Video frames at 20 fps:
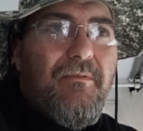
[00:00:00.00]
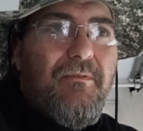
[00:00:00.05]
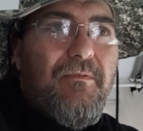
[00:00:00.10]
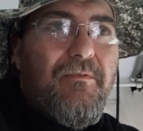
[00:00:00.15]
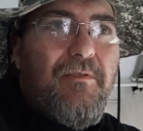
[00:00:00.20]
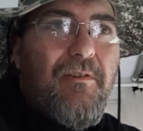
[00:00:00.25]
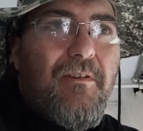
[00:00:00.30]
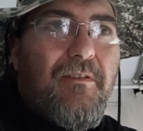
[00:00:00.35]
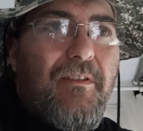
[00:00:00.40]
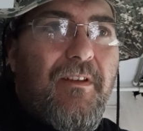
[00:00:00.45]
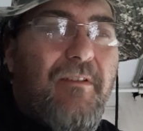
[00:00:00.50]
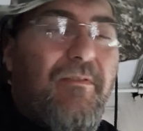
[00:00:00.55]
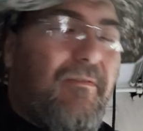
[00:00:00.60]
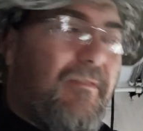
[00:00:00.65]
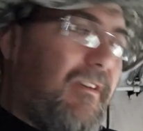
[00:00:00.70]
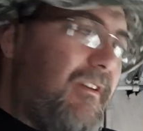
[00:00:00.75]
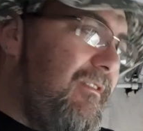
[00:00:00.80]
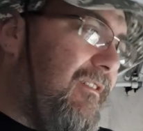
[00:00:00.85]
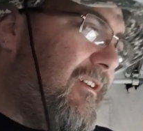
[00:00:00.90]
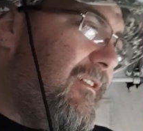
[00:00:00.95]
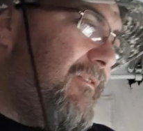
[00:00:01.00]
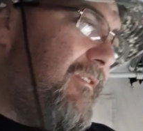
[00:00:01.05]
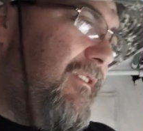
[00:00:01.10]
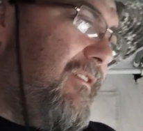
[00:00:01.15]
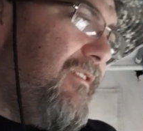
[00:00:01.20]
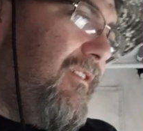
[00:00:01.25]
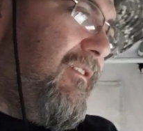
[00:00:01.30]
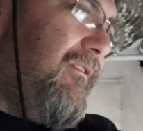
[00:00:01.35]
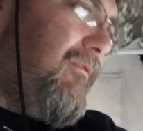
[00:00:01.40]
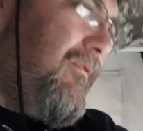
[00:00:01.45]
truck life and van life and
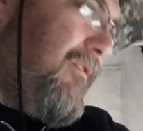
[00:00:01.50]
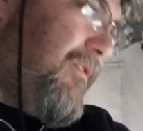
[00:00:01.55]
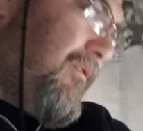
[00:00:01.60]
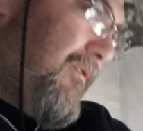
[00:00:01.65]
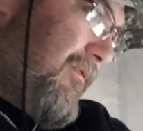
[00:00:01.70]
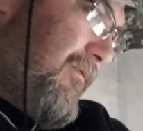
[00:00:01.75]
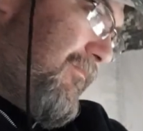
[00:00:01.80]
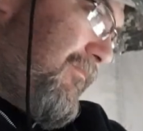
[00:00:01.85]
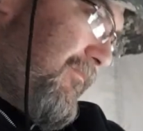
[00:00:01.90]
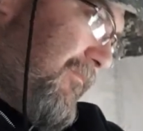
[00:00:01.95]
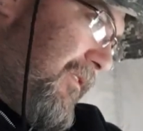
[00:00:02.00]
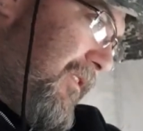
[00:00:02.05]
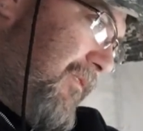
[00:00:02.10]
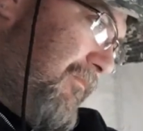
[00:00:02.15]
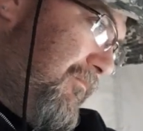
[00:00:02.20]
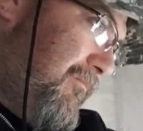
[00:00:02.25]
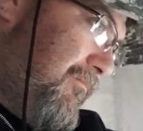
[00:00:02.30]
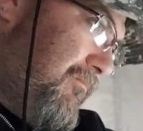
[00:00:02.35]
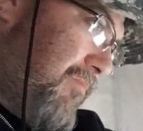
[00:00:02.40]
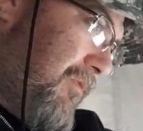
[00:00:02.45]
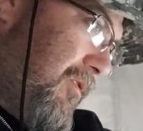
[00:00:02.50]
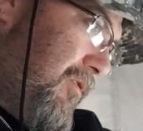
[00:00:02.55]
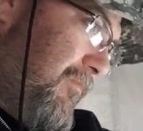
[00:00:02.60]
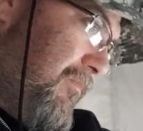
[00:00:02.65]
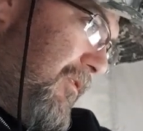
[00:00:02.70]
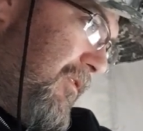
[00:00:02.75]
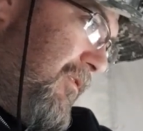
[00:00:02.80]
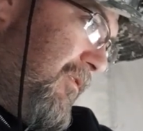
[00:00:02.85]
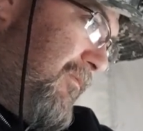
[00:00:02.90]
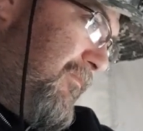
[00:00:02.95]
you live with your freaking
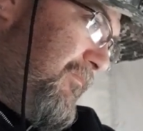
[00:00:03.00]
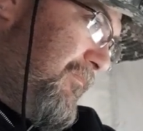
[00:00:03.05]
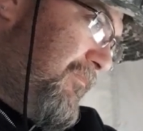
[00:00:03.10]
bro.